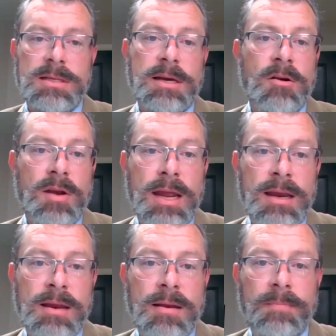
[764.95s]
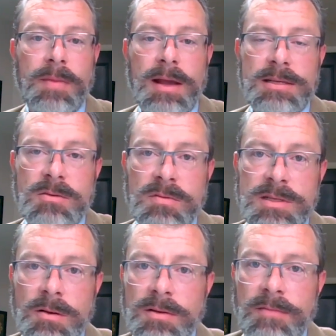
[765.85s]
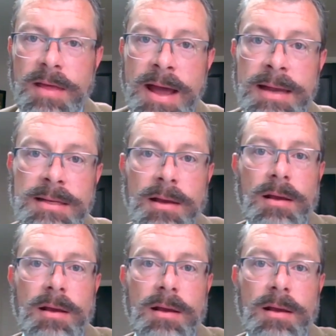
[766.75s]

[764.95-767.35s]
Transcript: that are needed as a result of that.